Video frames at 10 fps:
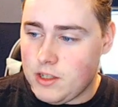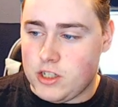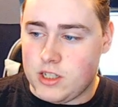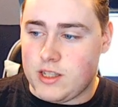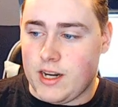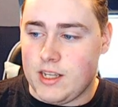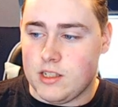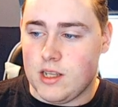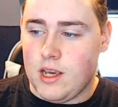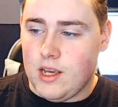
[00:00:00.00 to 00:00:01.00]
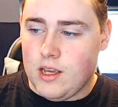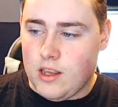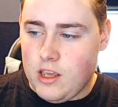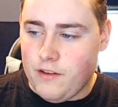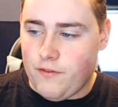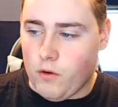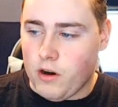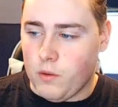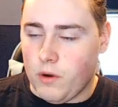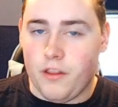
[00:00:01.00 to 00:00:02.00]
It's just that he's Key 4
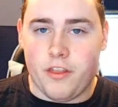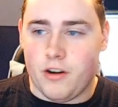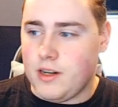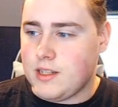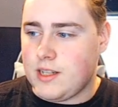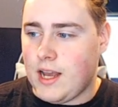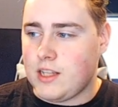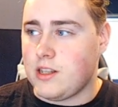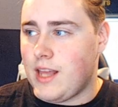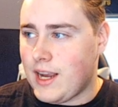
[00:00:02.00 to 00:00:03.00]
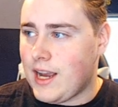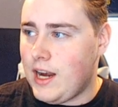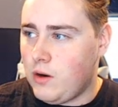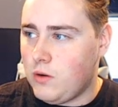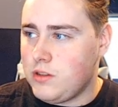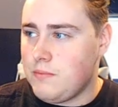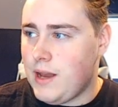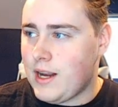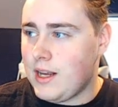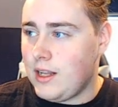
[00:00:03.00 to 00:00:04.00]
and 130 to stats. That kind of holds him
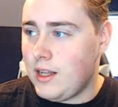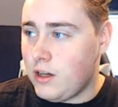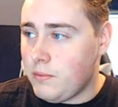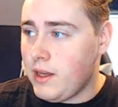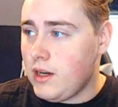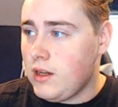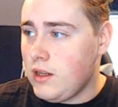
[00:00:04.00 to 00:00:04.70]
back a little bit.